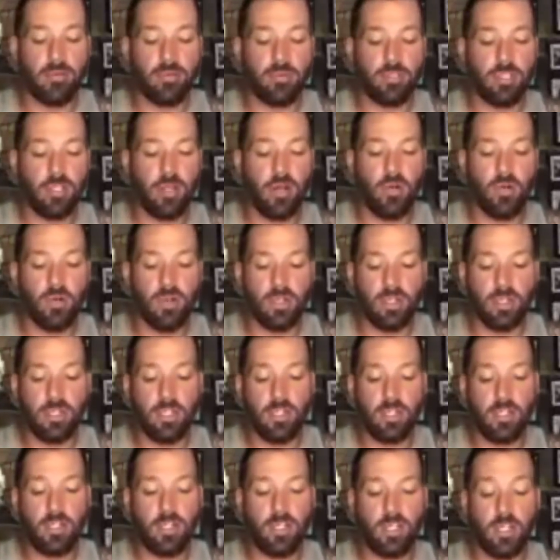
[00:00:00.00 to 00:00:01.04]
So
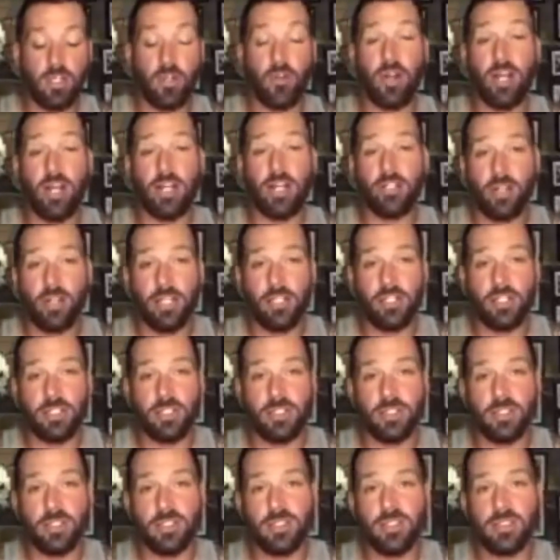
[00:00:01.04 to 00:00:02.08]

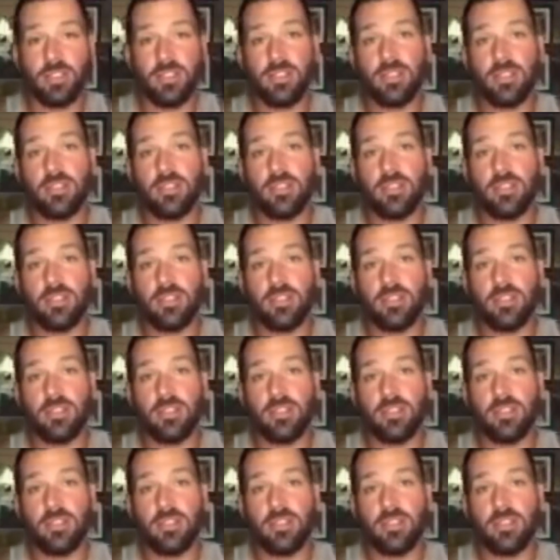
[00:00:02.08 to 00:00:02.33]
congratulations,